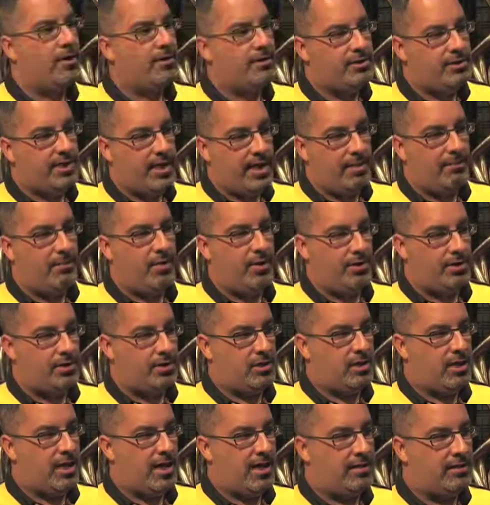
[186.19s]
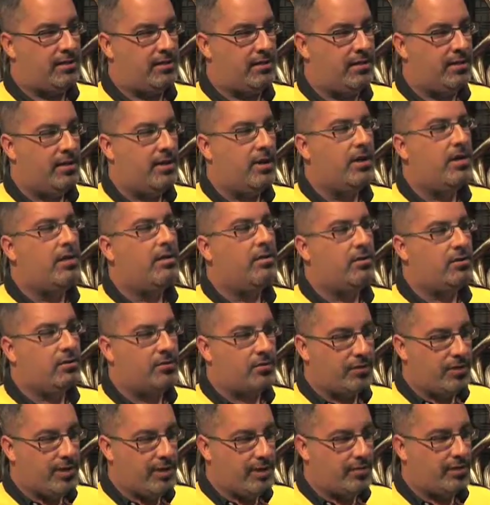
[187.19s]
stamp merge collector,
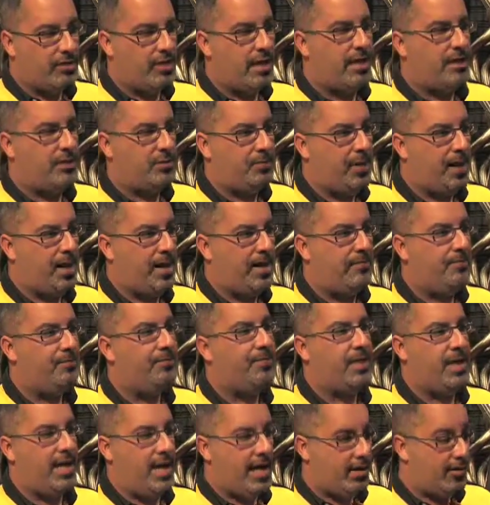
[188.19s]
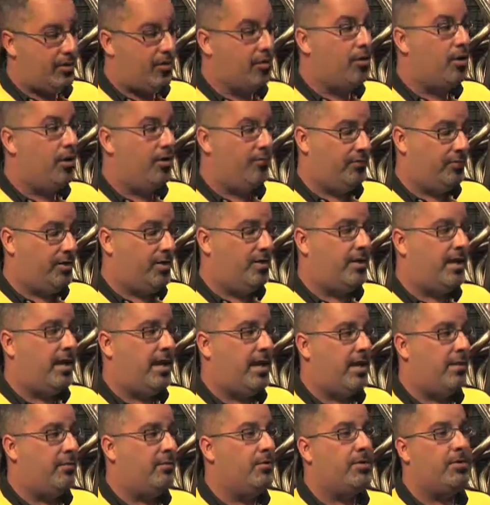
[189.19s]
3-inch X pipe, catted or off-road
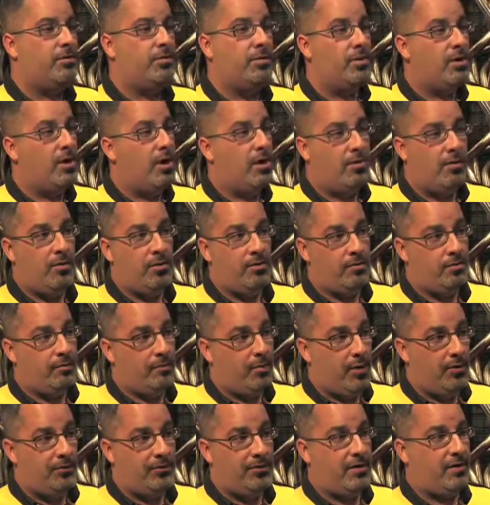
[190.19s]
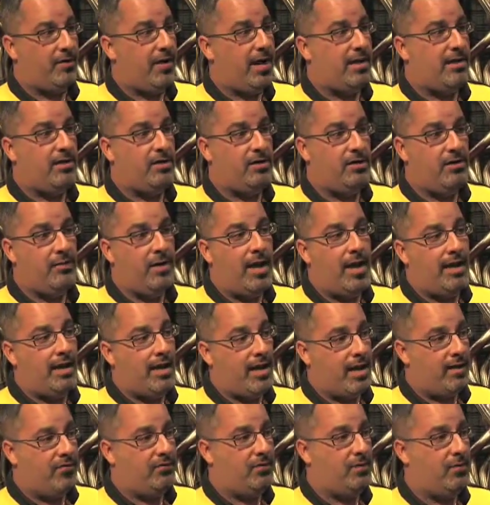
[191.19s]
again, which will go bolt directly to any
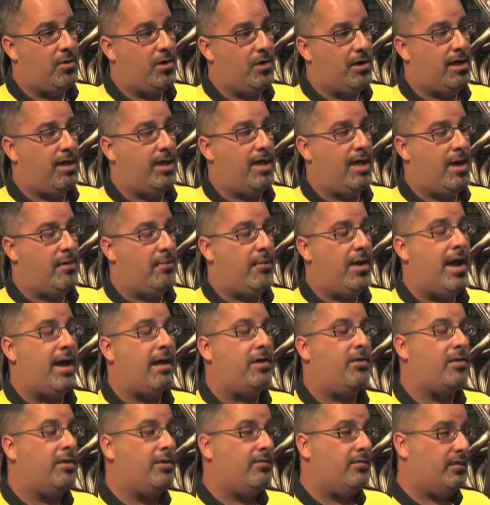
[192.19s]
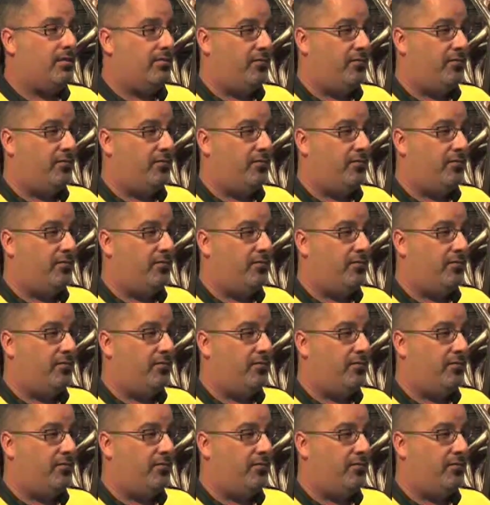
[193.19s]
aftermarket catback or even the